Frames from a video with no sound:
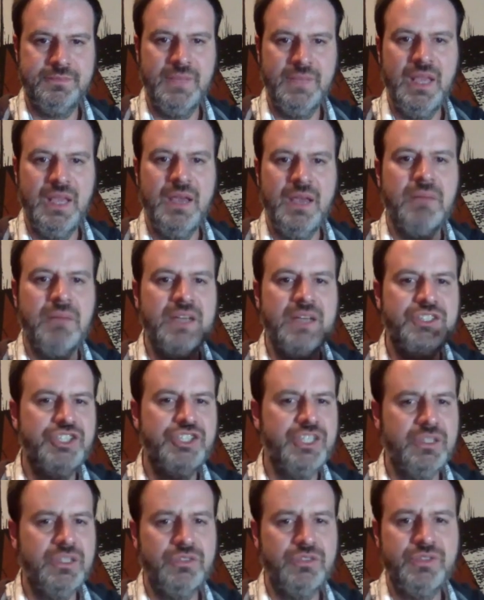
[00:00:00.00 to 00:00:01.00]
My
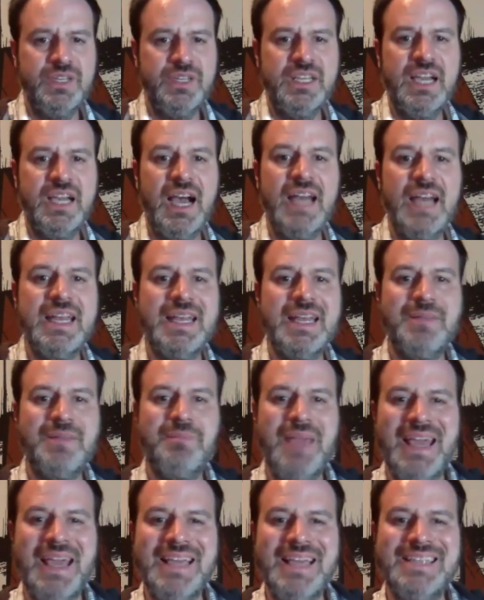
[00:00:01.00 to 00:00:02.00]
children cut and
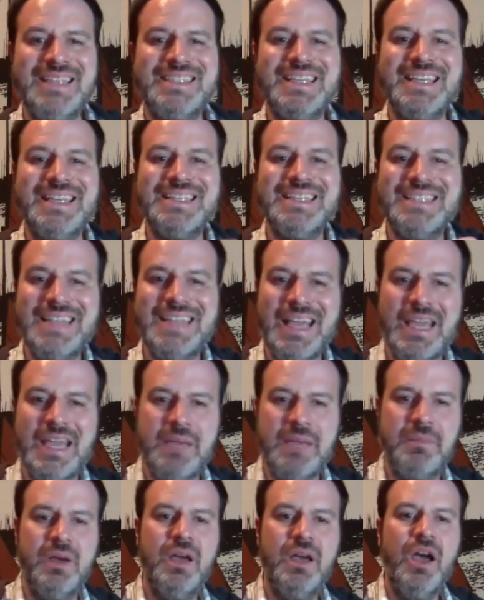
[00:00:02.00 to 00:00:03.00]
paste his name
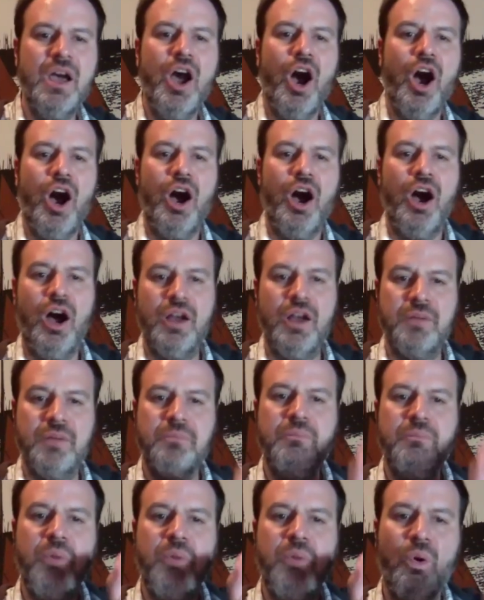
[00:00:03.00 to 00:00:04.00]
on a
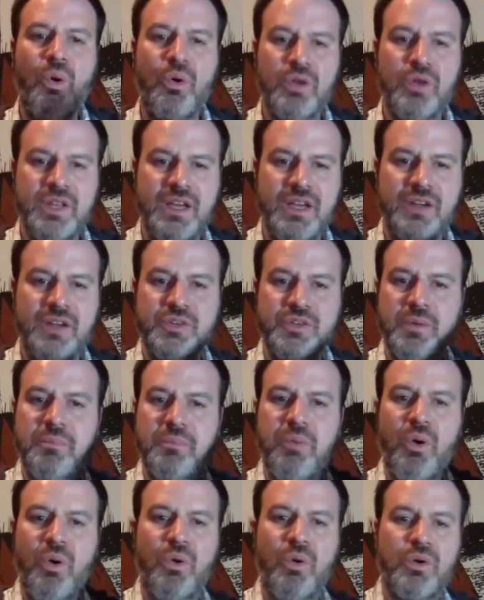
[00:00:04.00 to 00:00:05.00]
poor, onto a
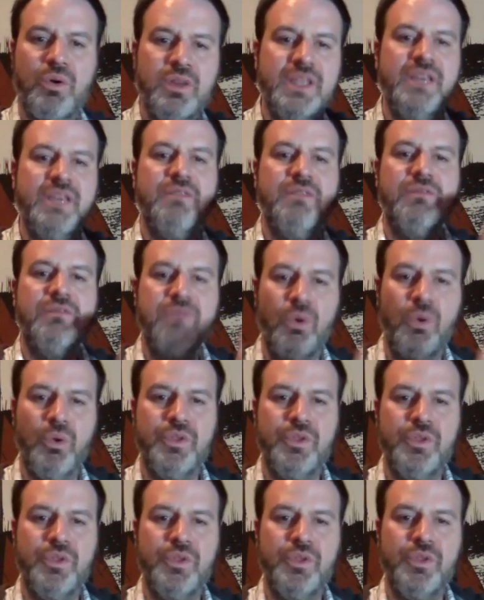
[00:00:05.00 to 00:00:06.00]
poorly
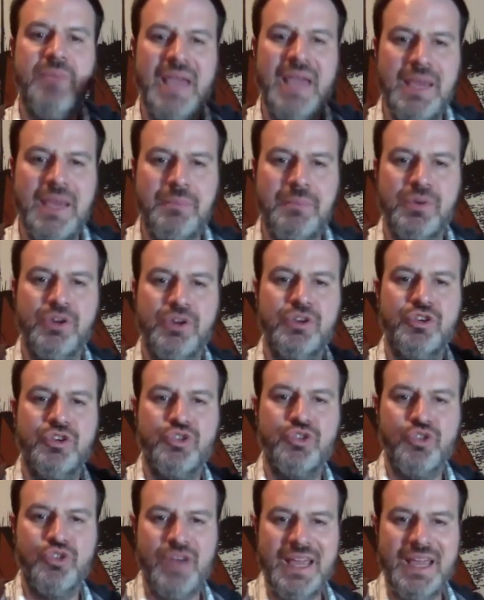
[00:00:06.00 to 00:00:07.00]
folded paper
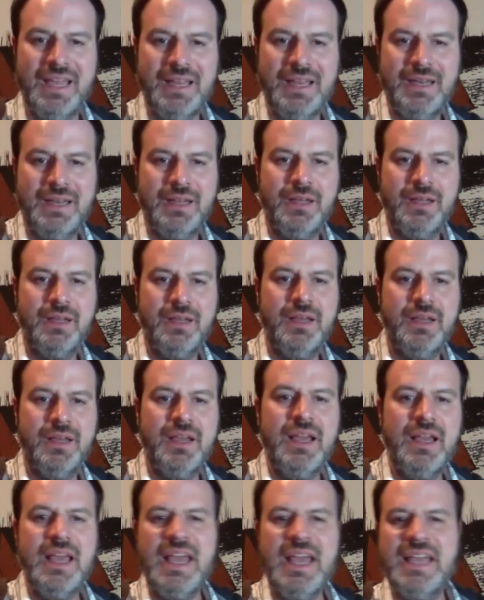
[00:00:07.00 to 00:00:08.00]
crane
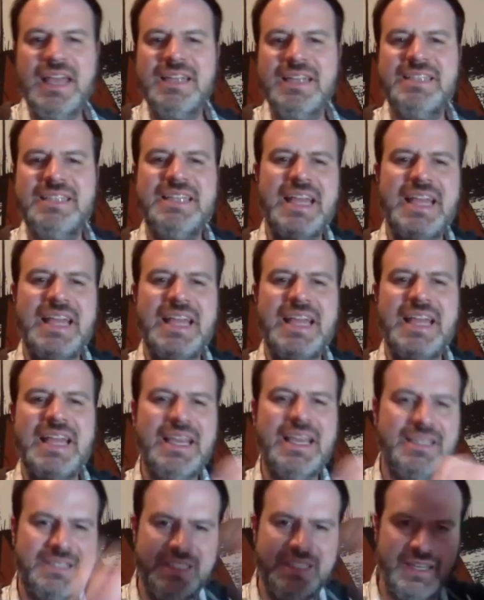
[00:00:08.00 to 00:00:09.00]
and
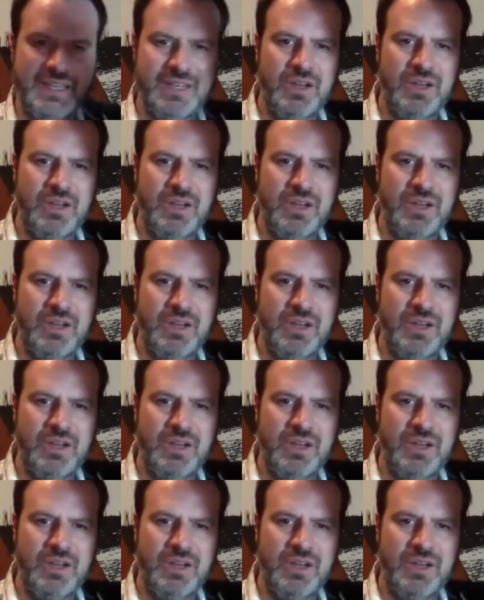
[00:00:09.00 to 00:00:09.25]
dance it